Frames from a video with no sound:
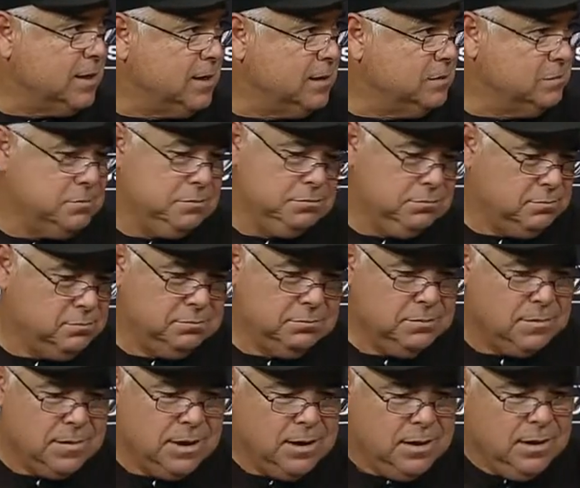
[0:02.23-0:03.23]
I didn't,
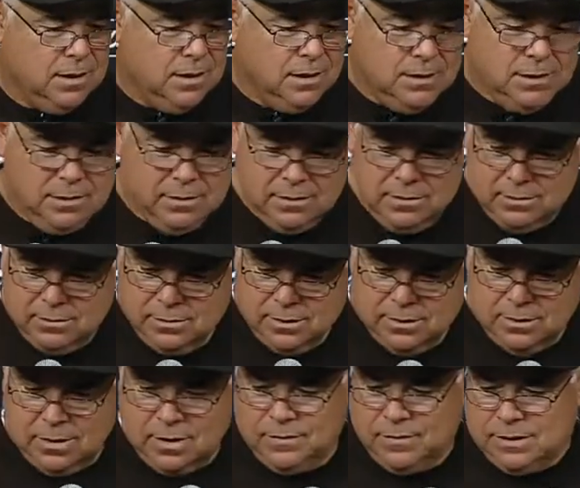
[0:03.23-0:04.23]

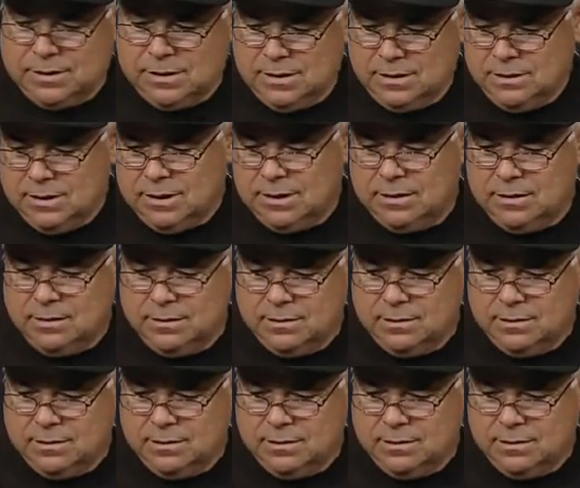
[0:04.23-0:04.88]
you know, obviously